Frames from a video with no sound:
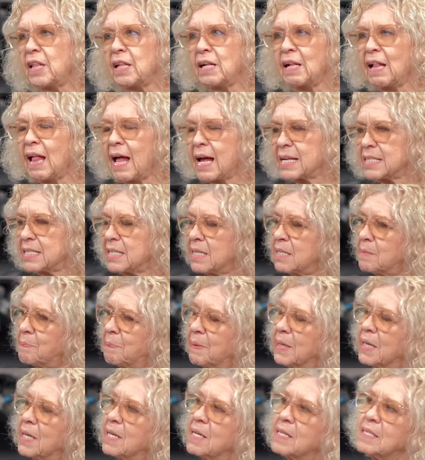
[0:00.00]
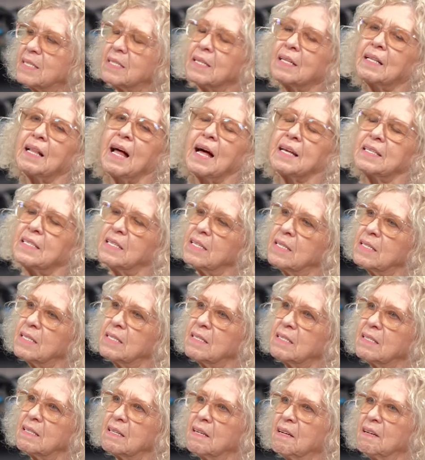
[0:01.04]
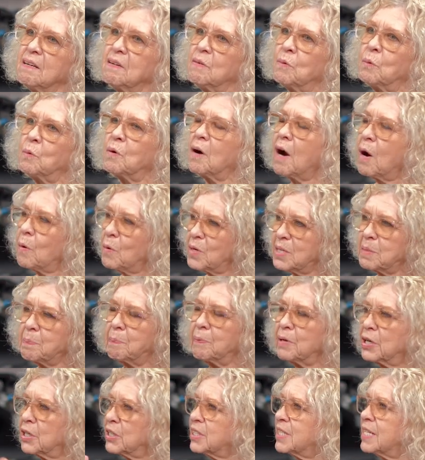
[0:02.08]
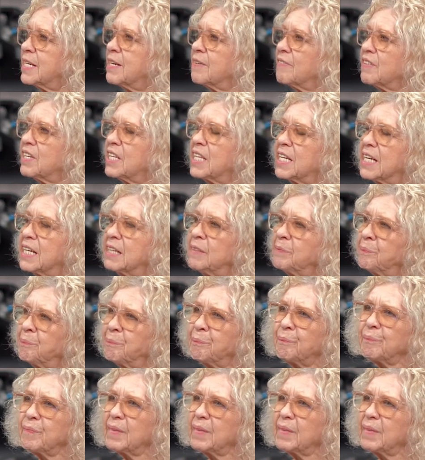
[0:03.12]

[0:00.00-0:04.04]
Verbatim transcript: the classes because the classes were always booked and everything.